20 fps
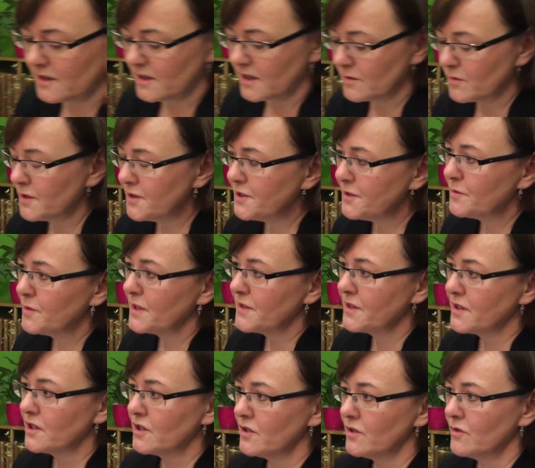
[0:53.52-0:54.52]
I wondered
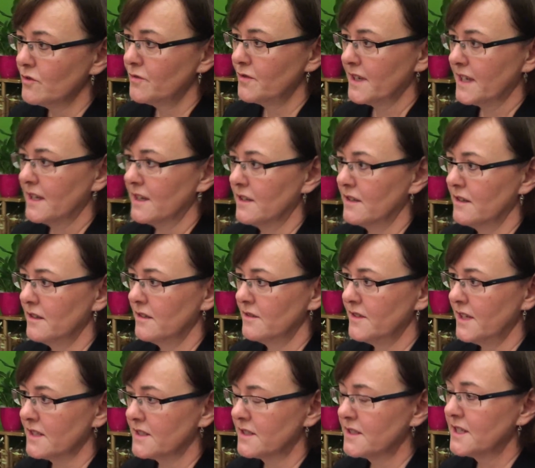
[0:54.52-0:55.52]
whether you feel
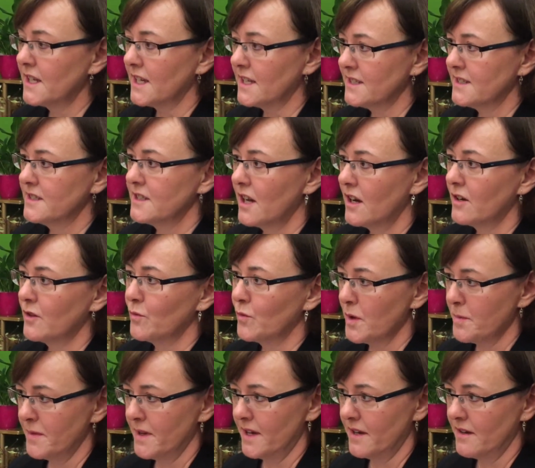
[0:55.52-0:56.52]
that today's young
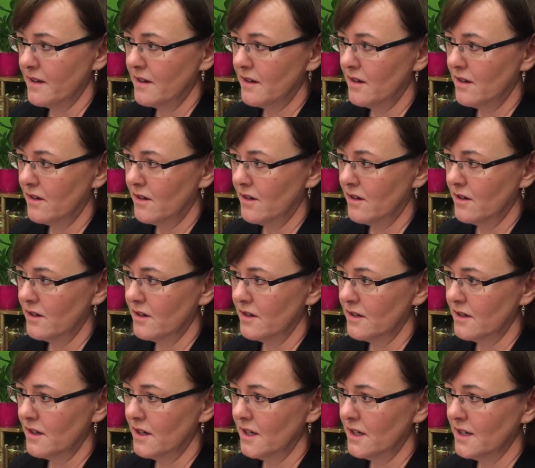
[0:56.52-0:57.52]
women
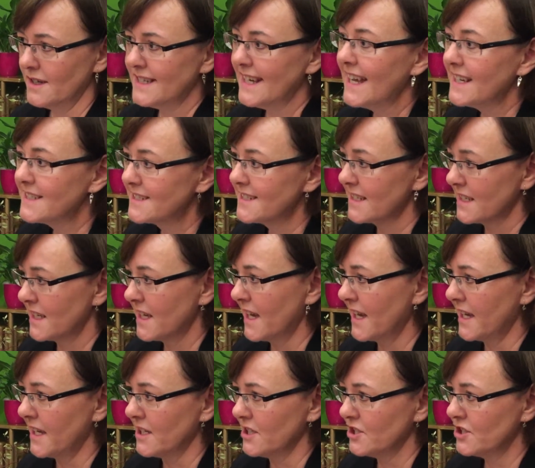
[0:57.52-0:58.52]
are uh, less
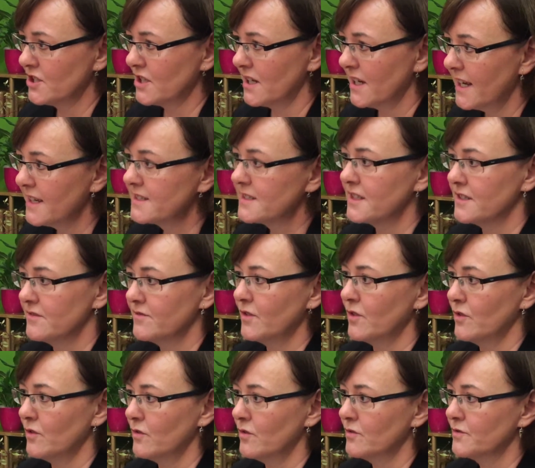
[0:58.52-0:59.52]
engaged, less
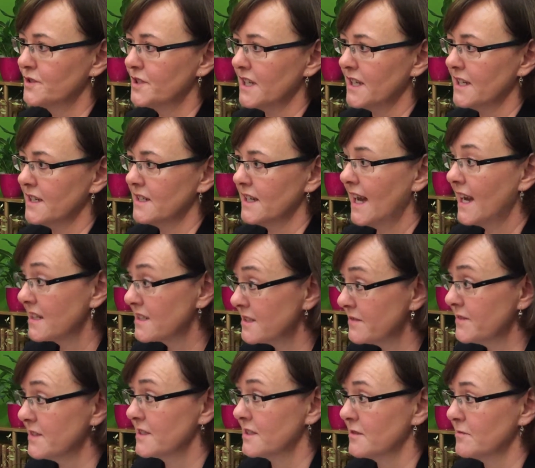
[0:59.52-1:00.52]
involved in
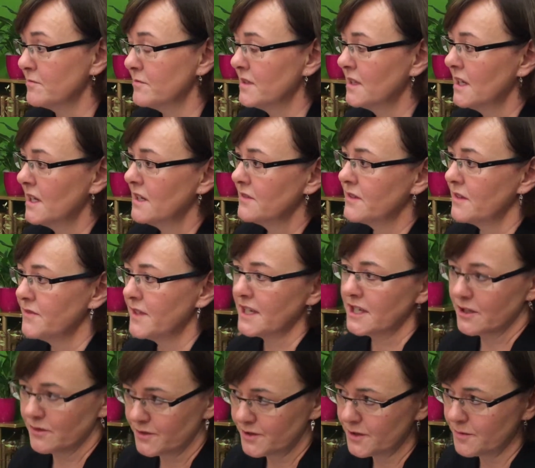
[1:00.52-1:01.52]
activism than they
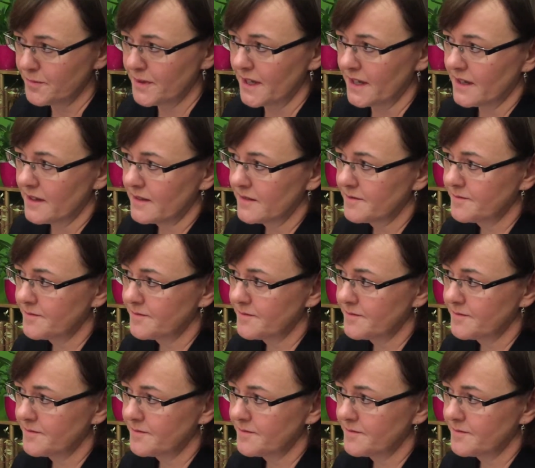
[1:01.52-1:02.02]
used to be.